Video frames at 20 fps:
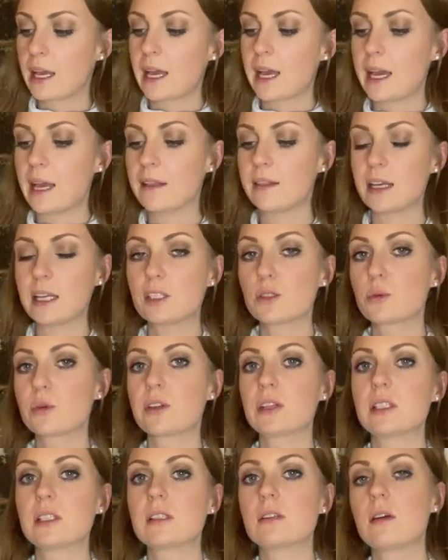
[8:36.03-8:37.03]
And that's where
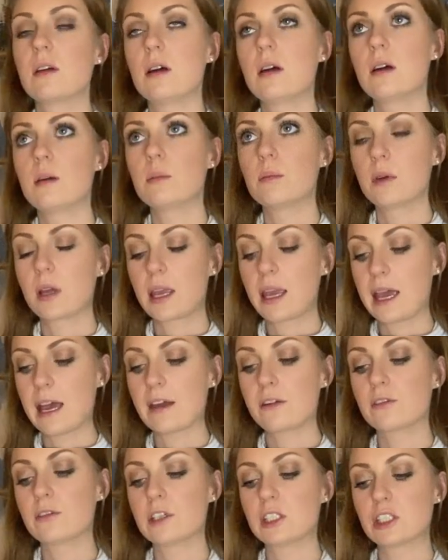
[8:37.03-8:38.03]
this um,
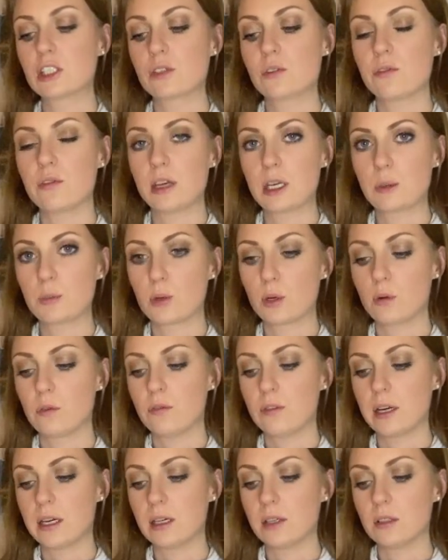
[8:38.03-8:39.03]
catfish fake
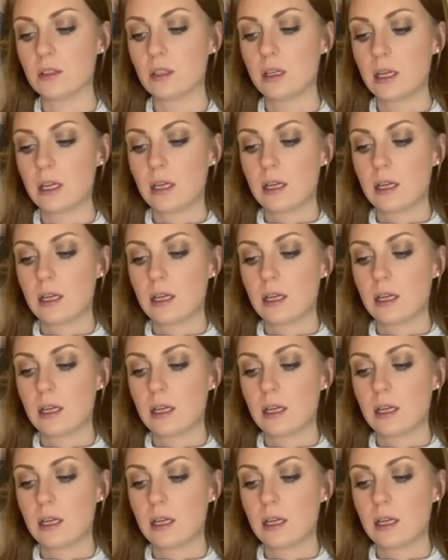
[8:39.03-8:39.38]
profile